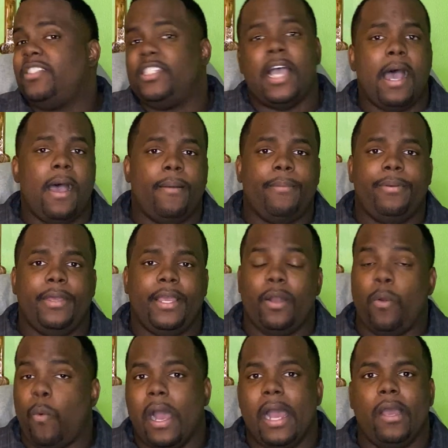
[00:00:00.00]
job in
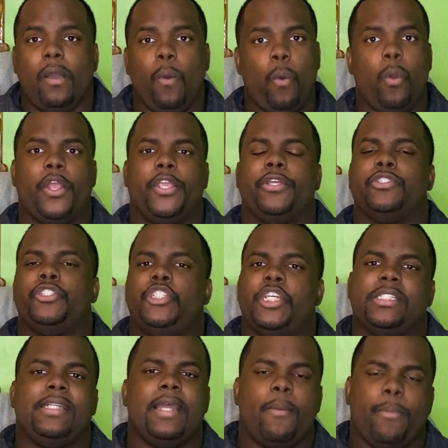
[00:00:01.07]
a while or you're just now